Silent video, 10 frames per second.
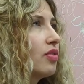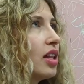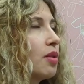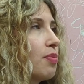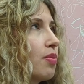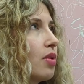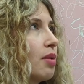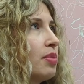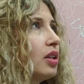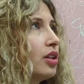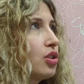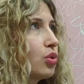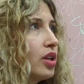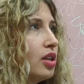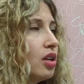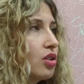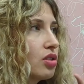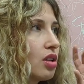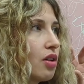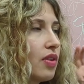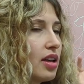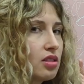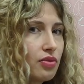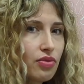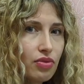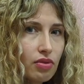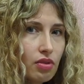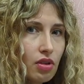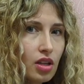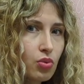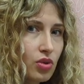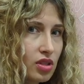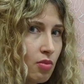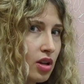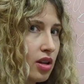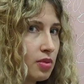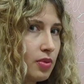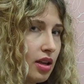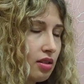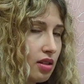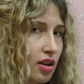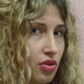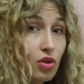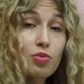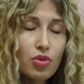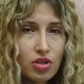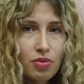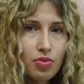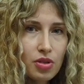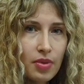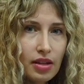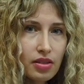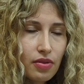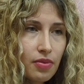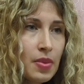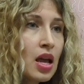develop ability to hear yourself as if it was someone else playing, like a third person perspective.